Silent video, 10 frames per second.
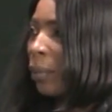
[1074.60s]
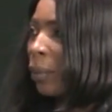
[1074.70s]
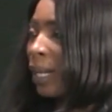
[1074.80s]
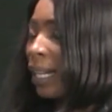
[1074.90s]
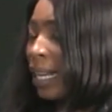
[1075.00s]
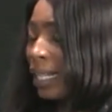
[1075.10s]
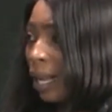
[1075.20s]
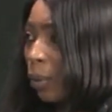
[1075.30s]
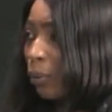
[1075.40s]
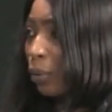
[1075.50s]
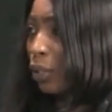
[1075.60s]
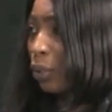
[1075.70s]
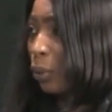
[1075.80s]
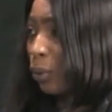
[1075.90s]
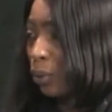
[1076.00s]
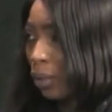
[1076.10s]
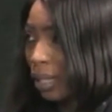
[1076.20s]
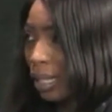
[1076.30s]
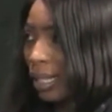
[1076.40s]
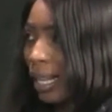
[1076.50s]
when SI 142 of
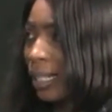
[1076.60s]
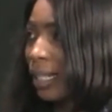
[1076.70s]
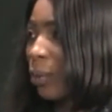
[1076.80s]
2019 was